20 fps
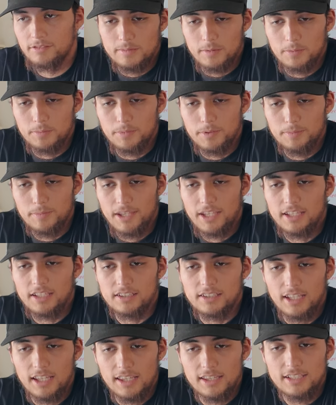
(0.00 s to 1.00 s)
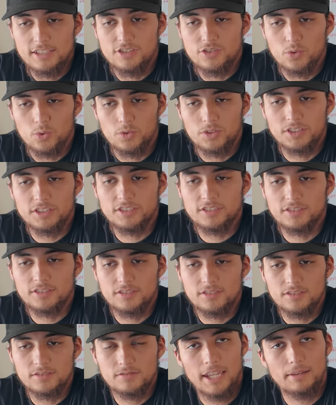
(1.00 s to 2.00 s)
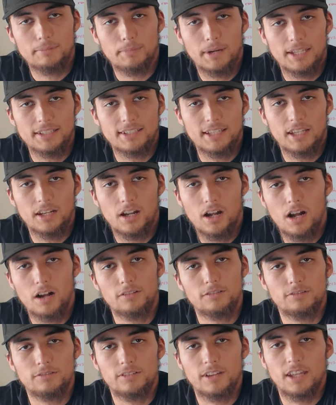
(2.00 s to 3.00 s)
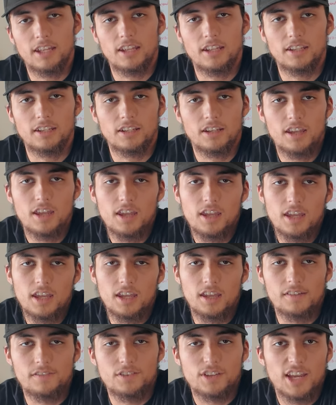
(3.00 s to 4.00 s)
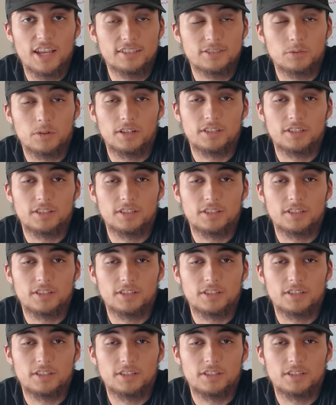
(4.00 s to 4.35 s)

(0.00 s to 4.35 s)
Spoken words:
I'm going to be making daily shorts, paying my debt off. And if you guys